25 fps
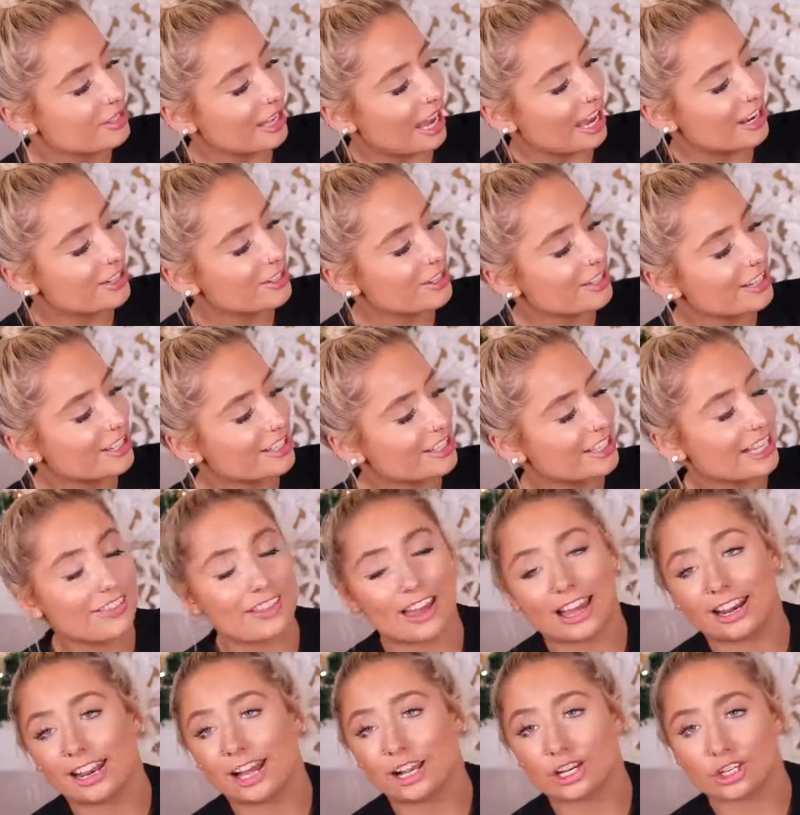So as you can see,
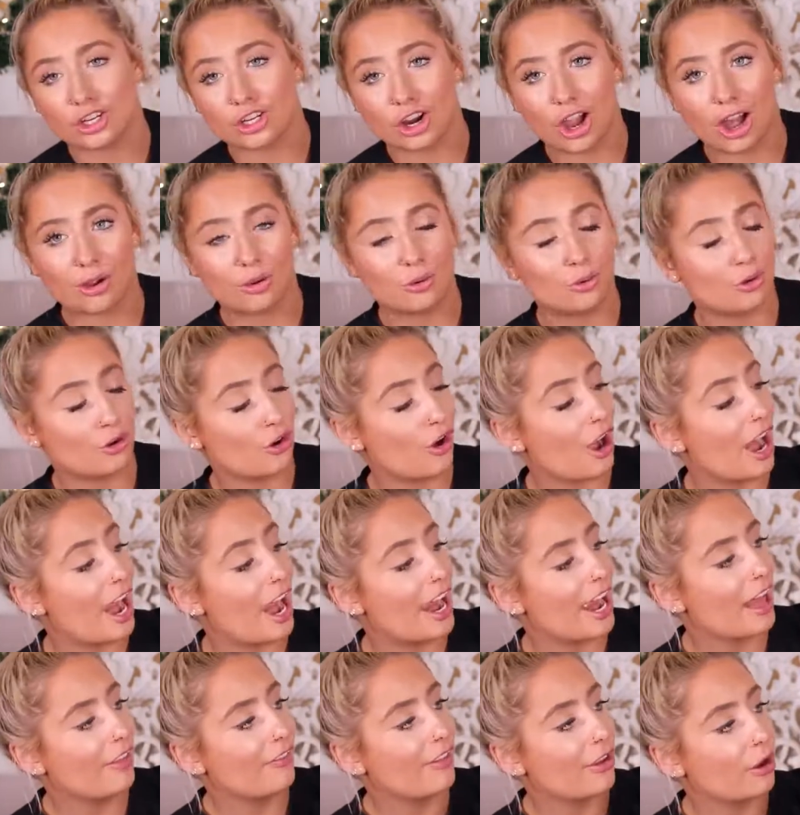they're like charcoal
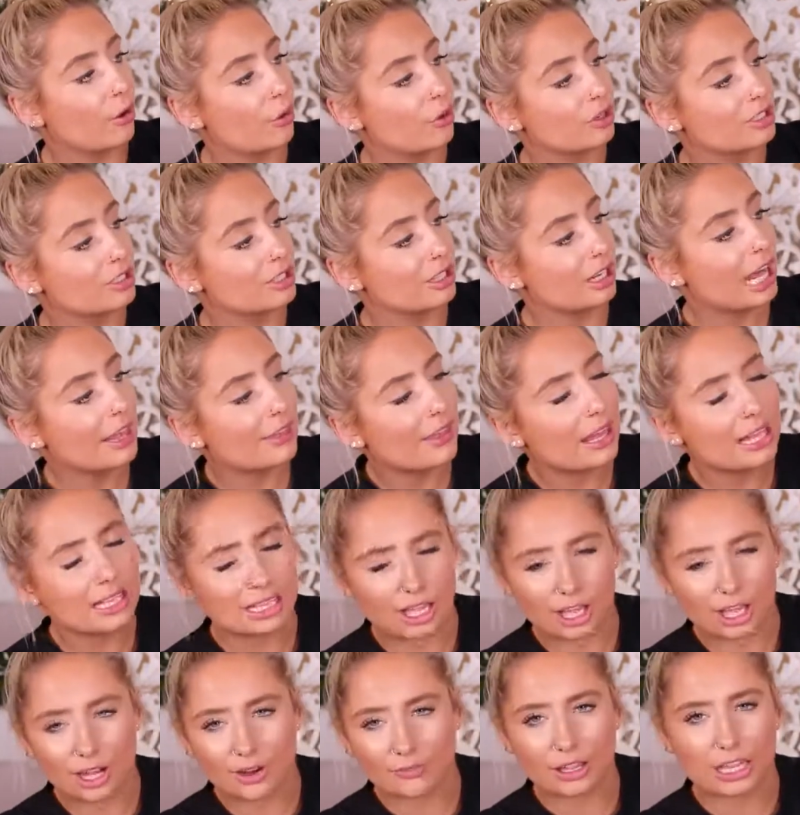grey and they're also like
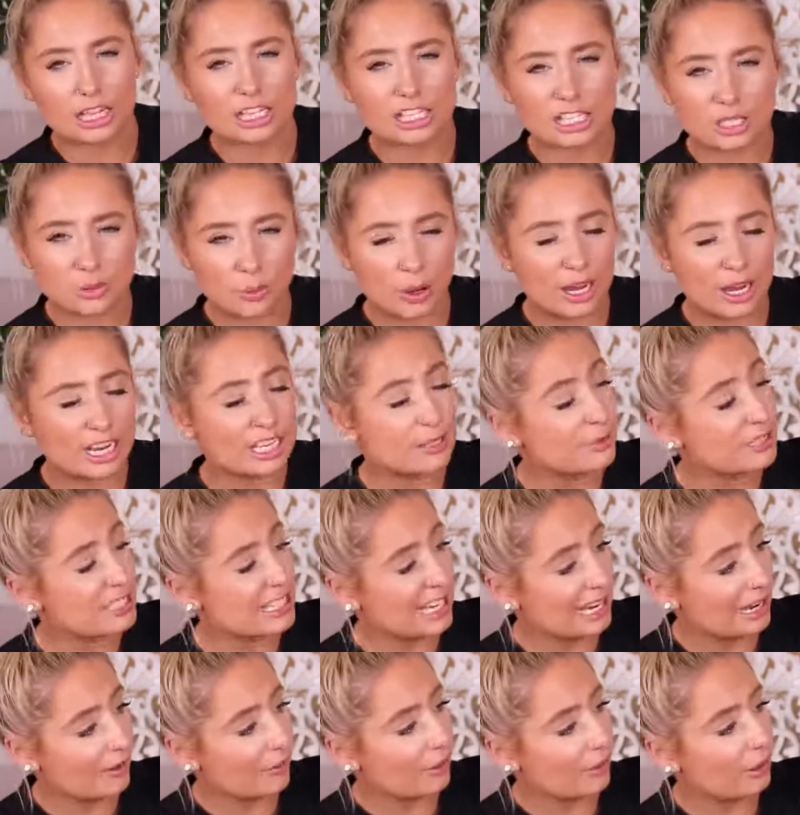that kind of like suede
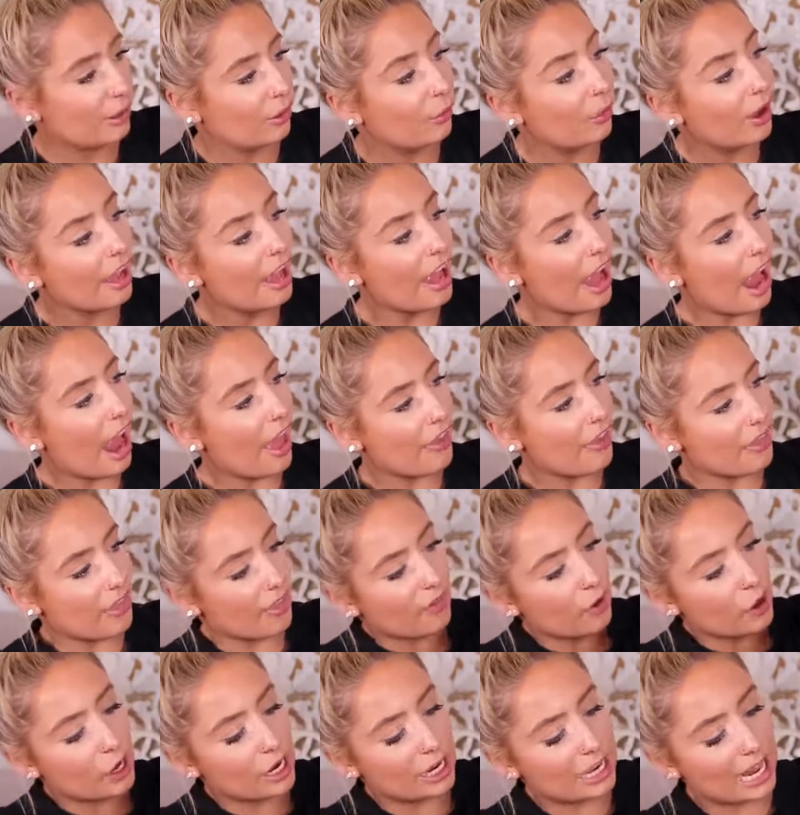material. And
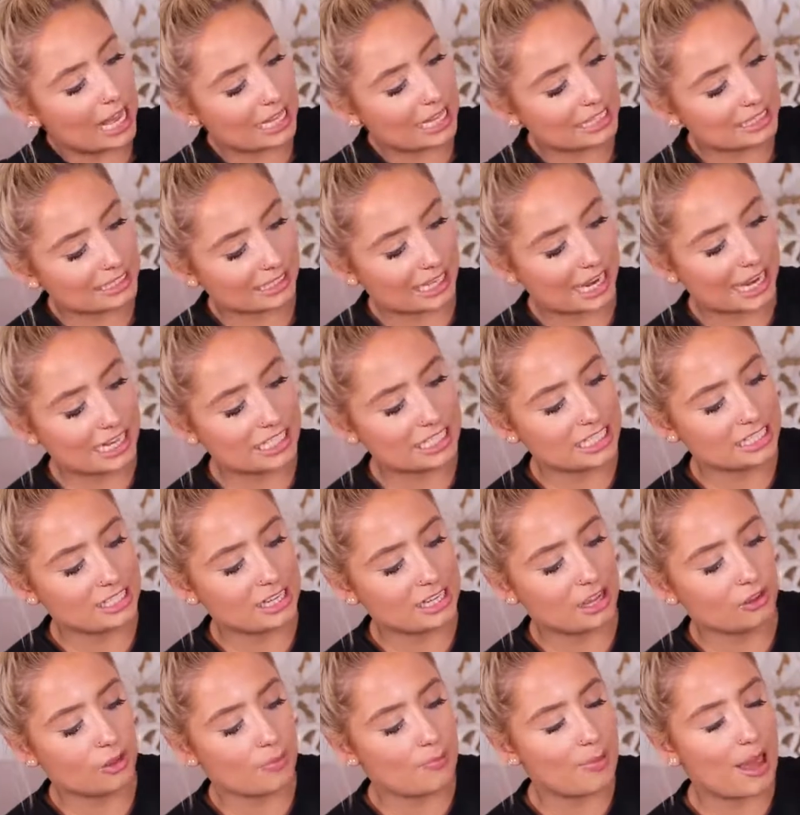then they're elasticated
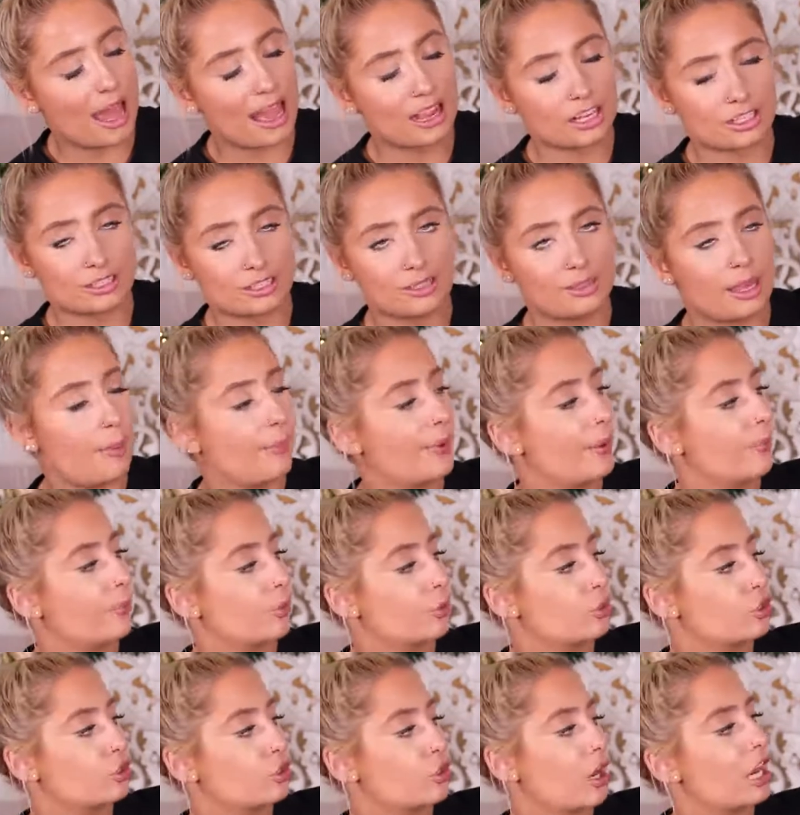down the back so they're a bit
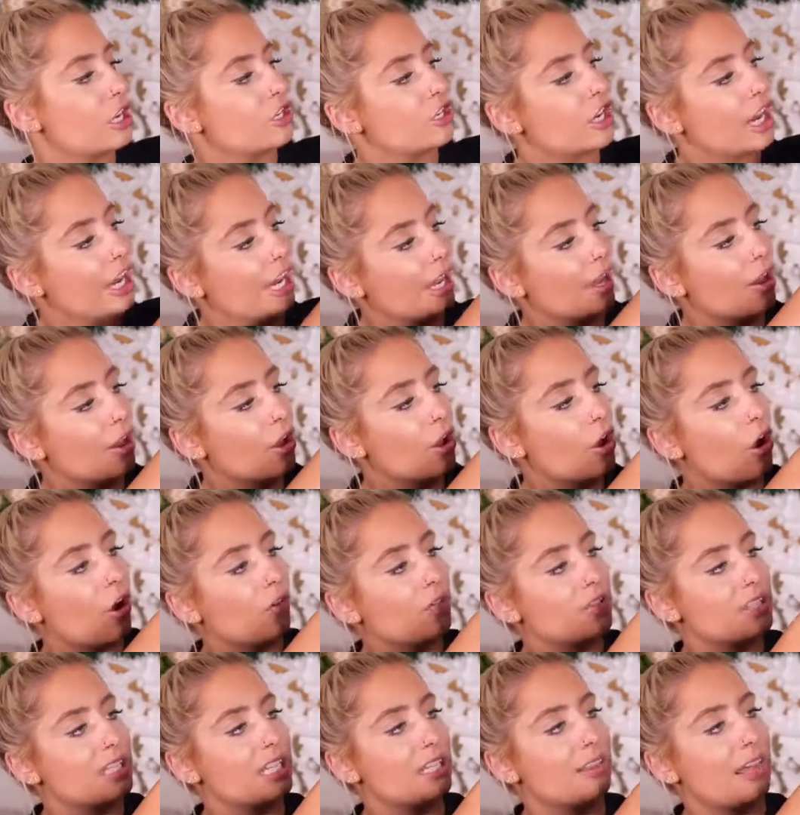more stretchy.
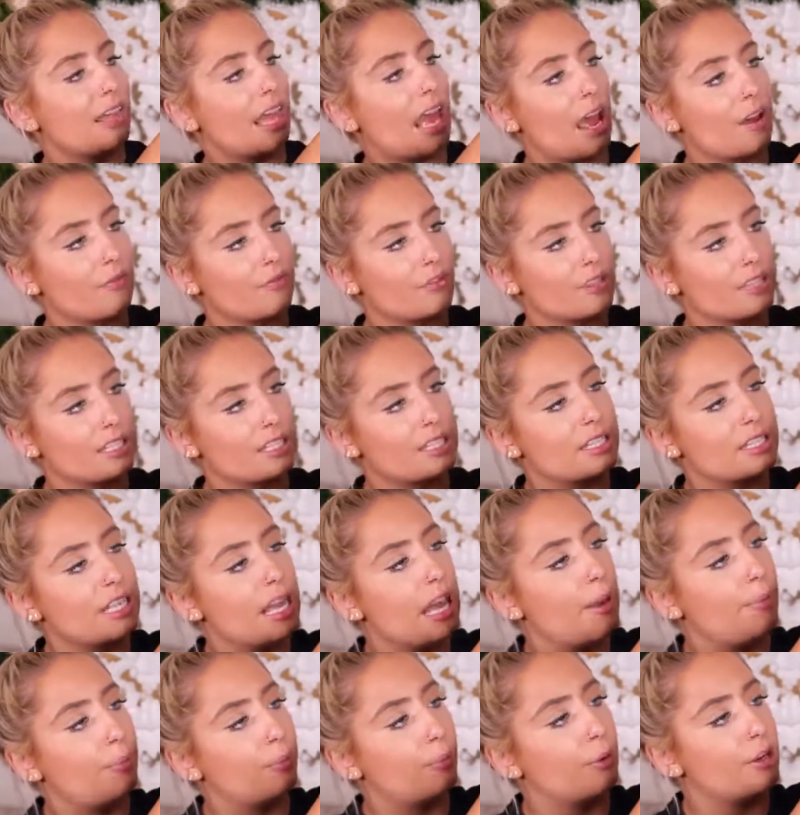Obviously they have this
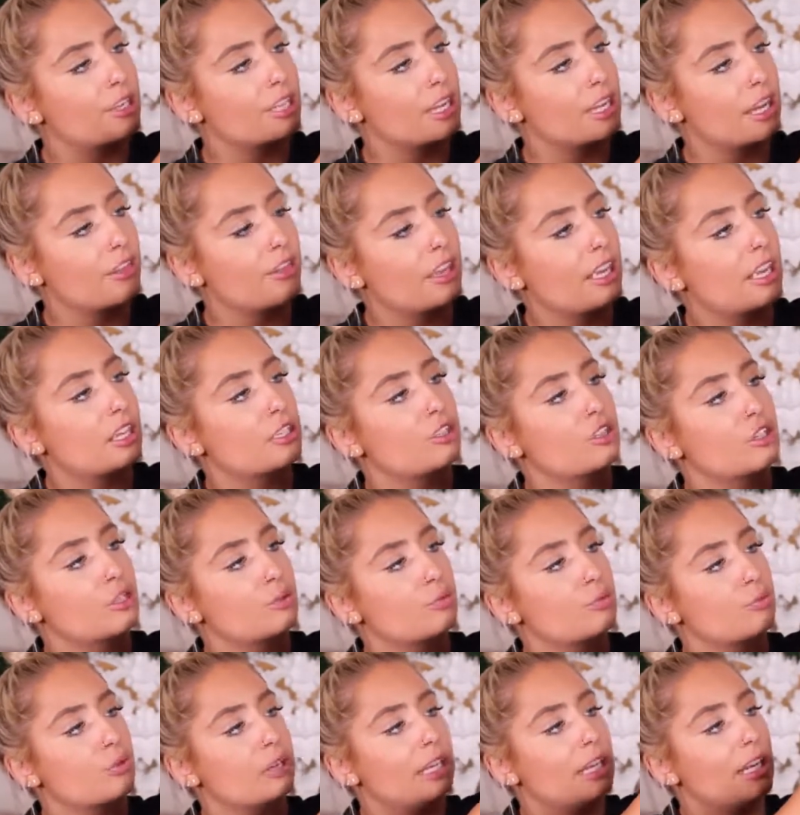zip, which I think is
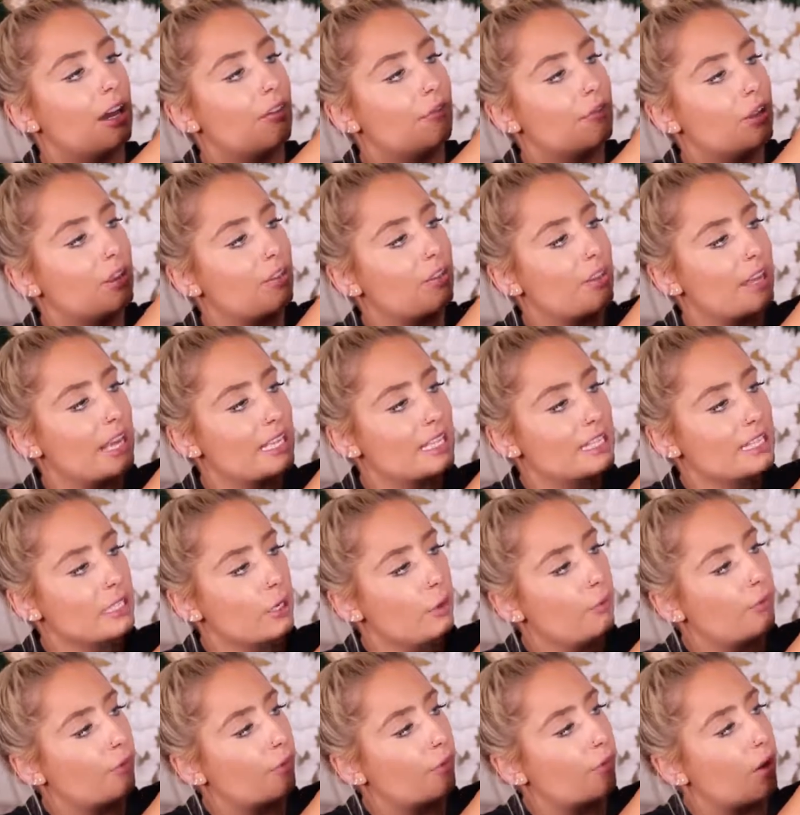just really lovely that it's
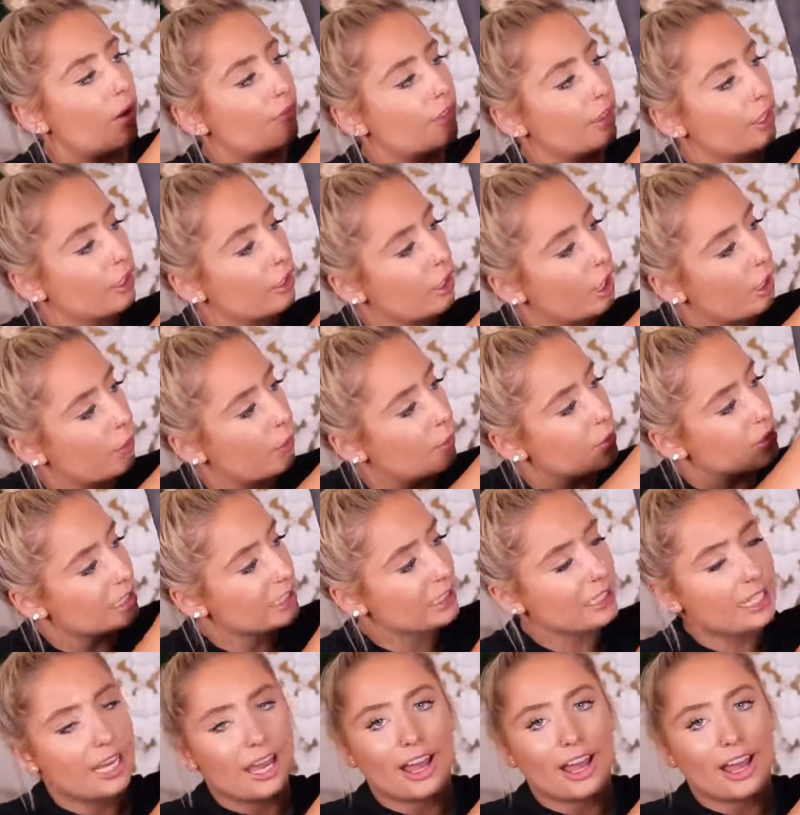silver rather than gold.